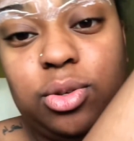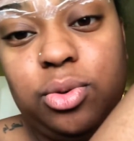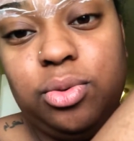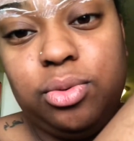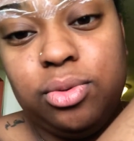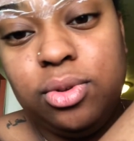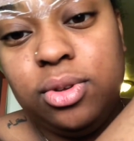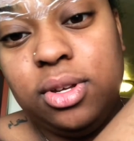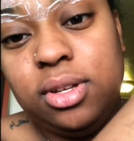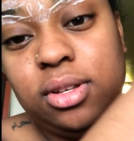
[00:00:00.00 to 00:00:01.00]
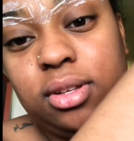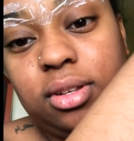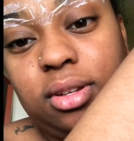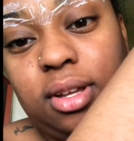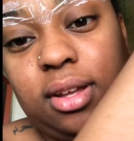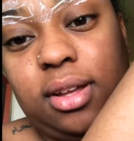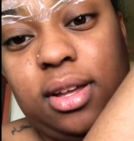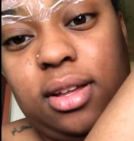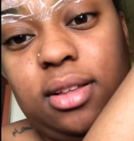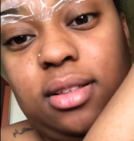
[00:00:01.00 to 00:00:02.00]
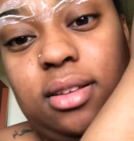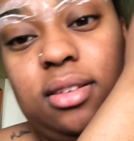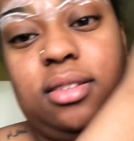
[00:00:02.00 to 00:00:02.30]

too. The hell?